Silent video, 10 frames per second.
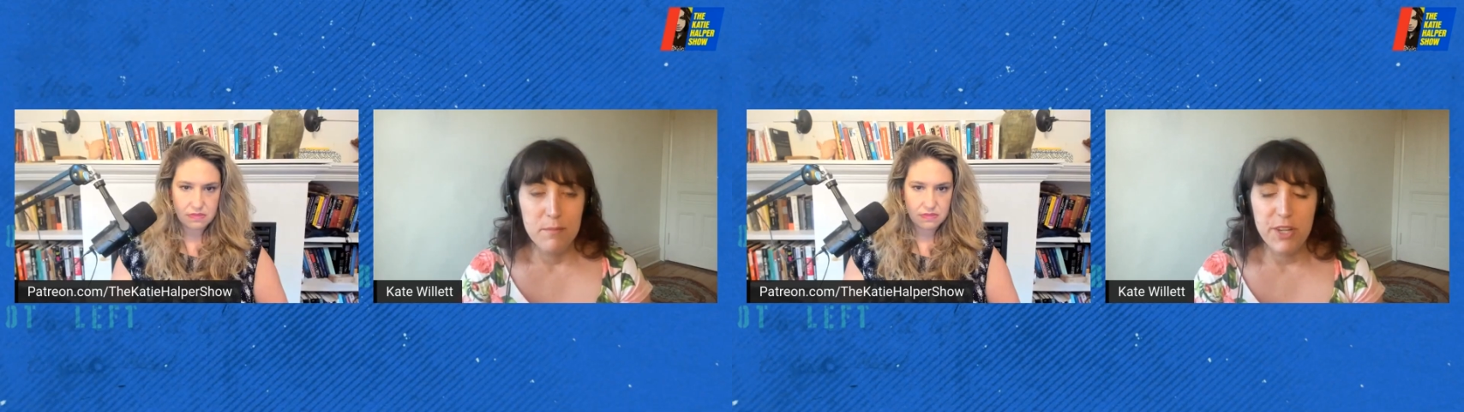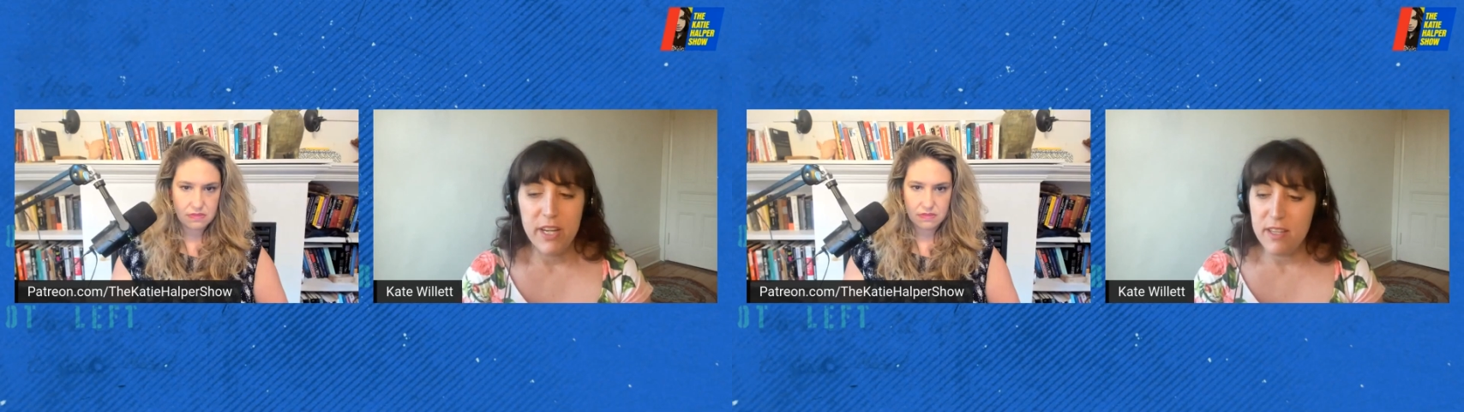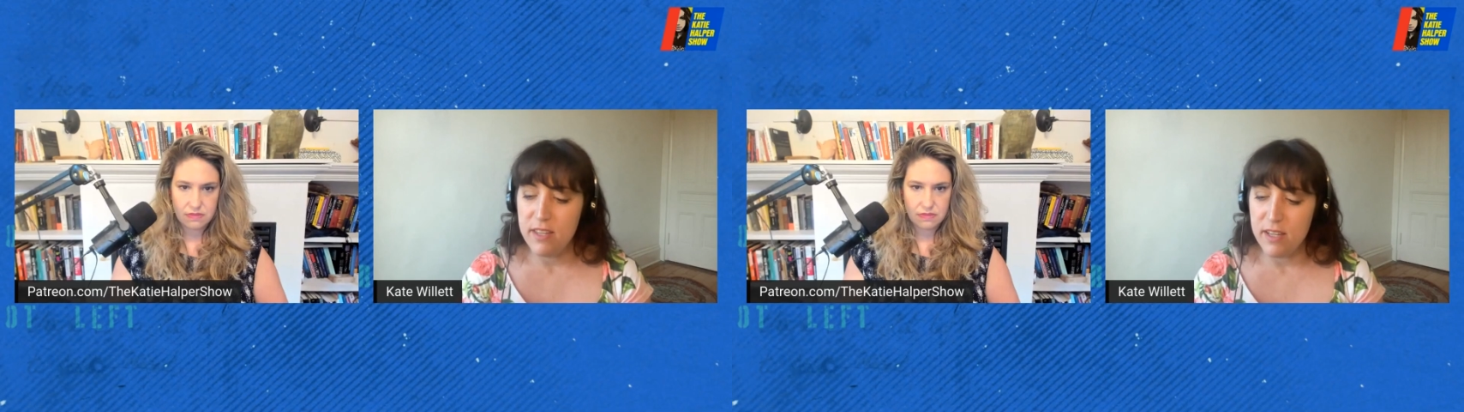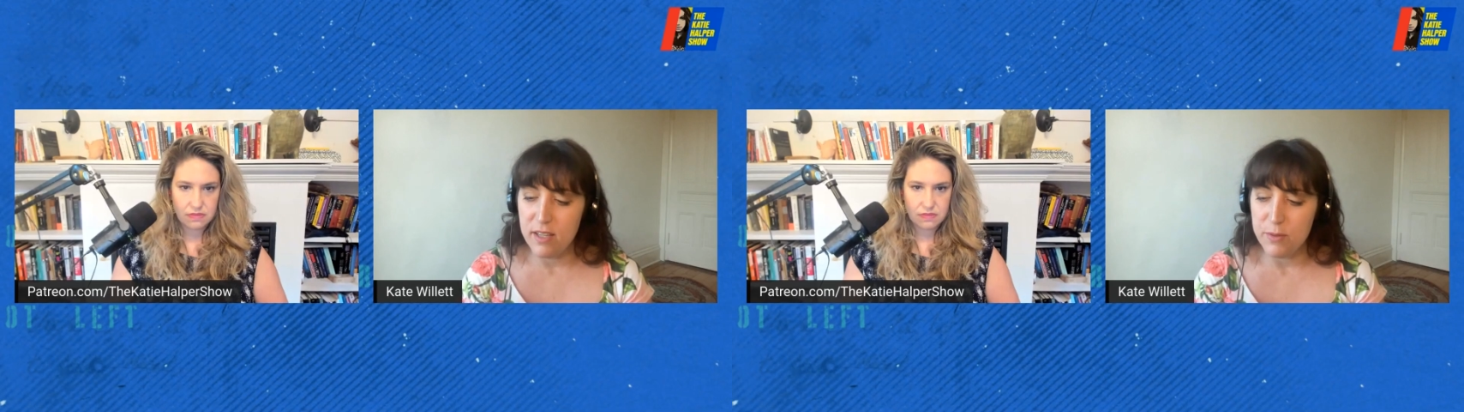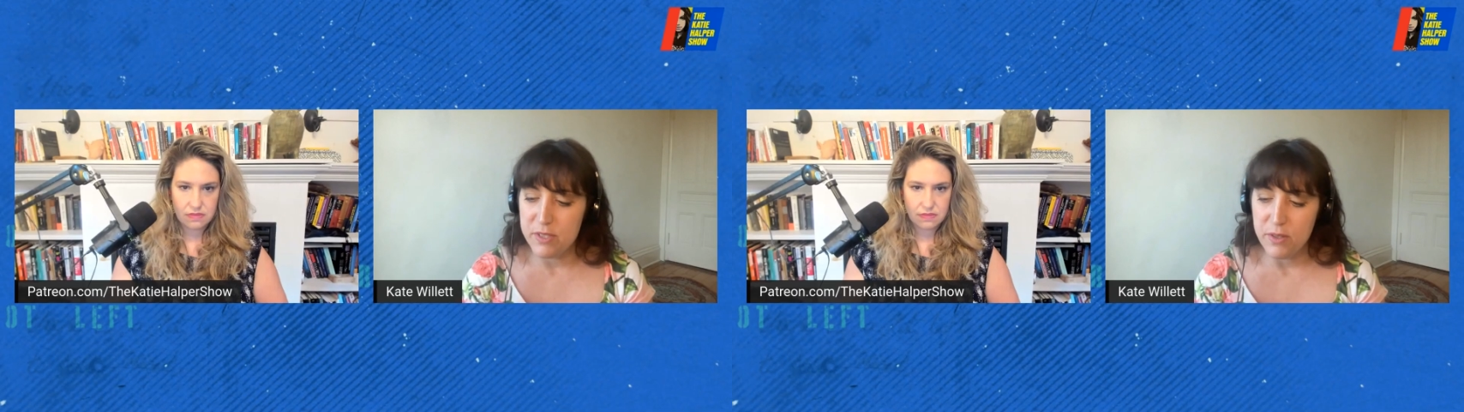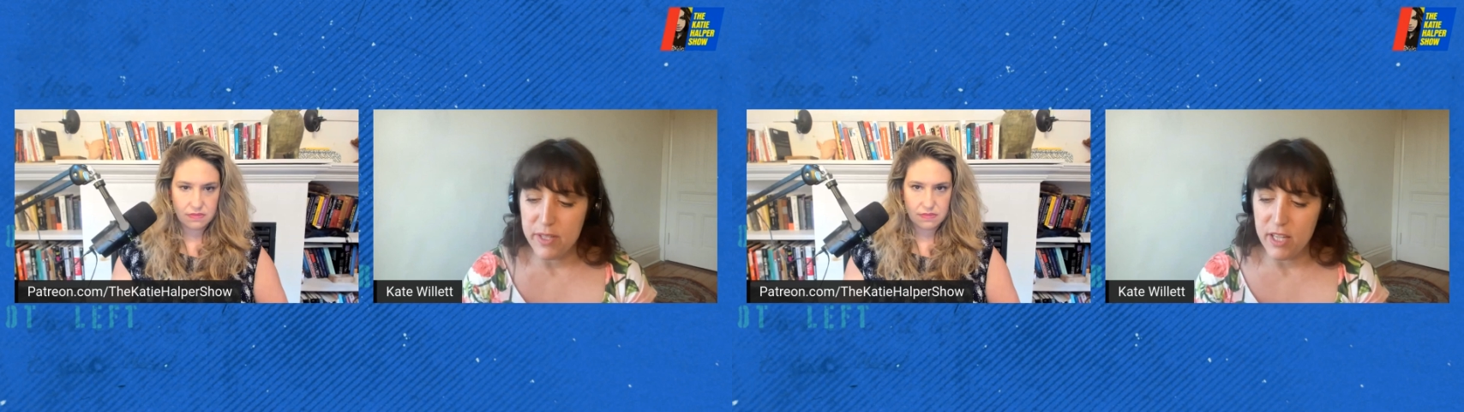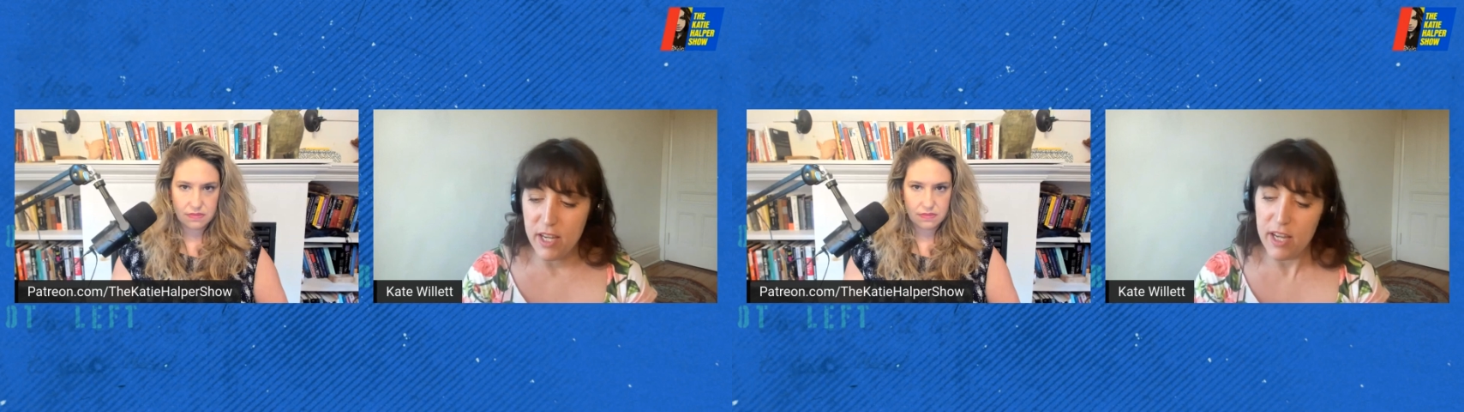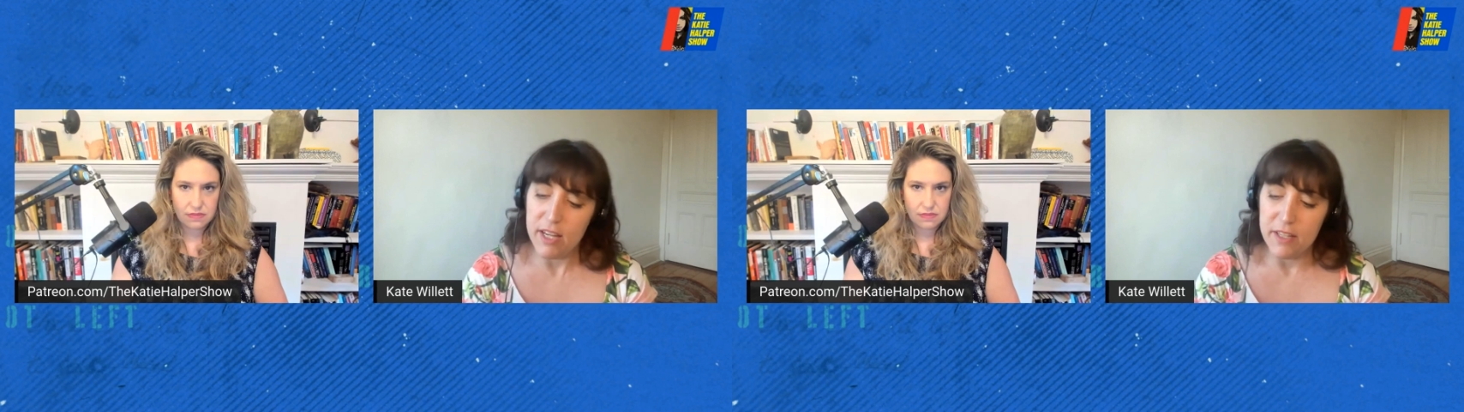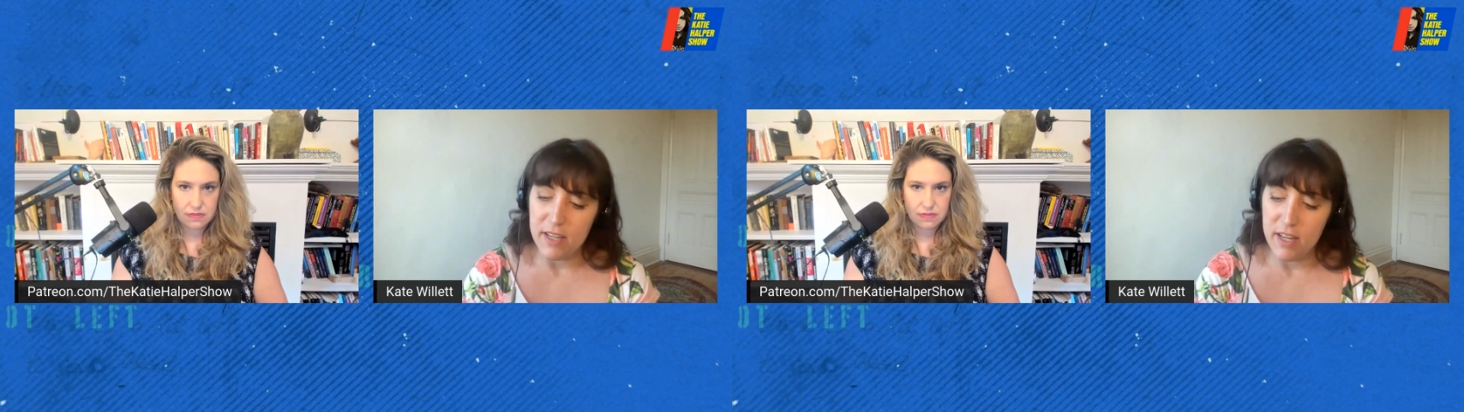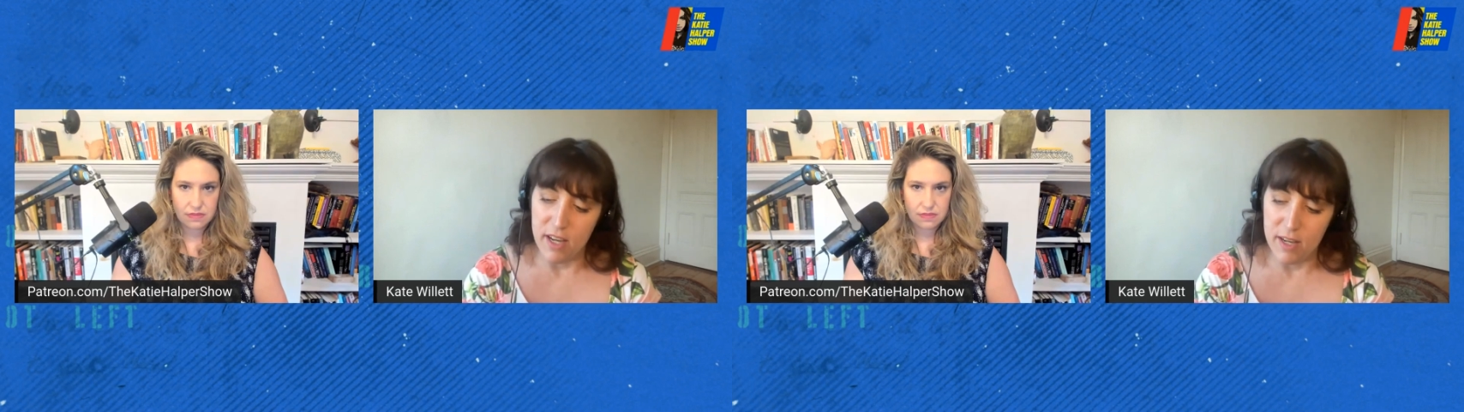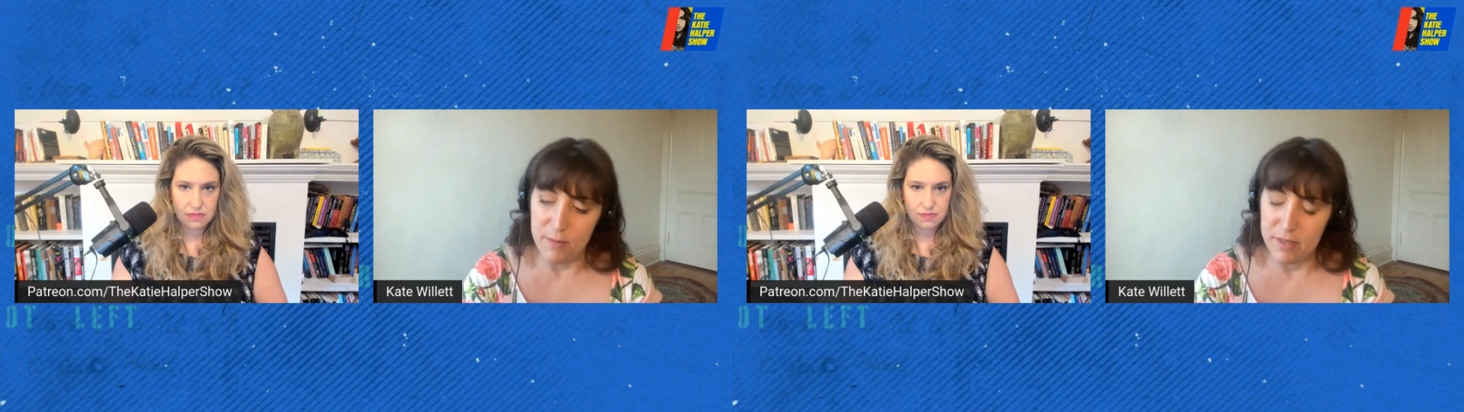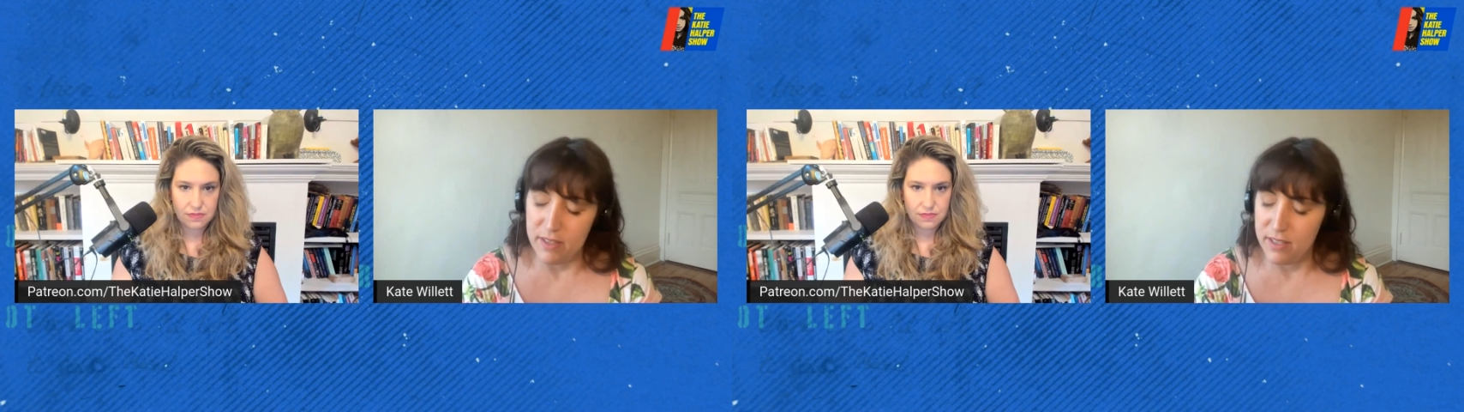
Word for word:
Speaker 1: Trying to think what's going on. Um,